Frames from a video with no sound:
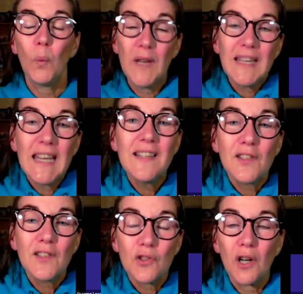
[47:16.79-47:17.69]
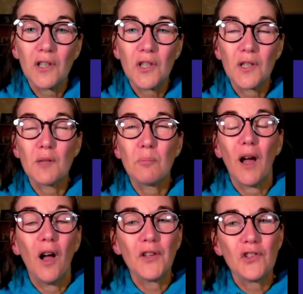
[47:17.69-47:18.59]
We need structures,
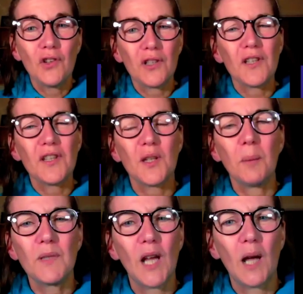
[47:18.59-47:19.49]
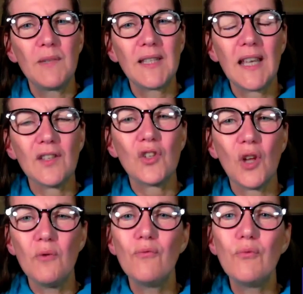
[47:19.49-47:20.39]
but our structures sometimes get
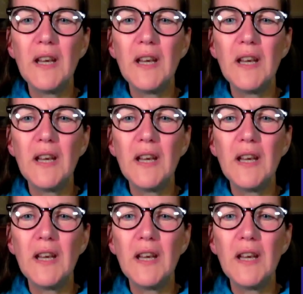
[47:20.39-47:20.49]
so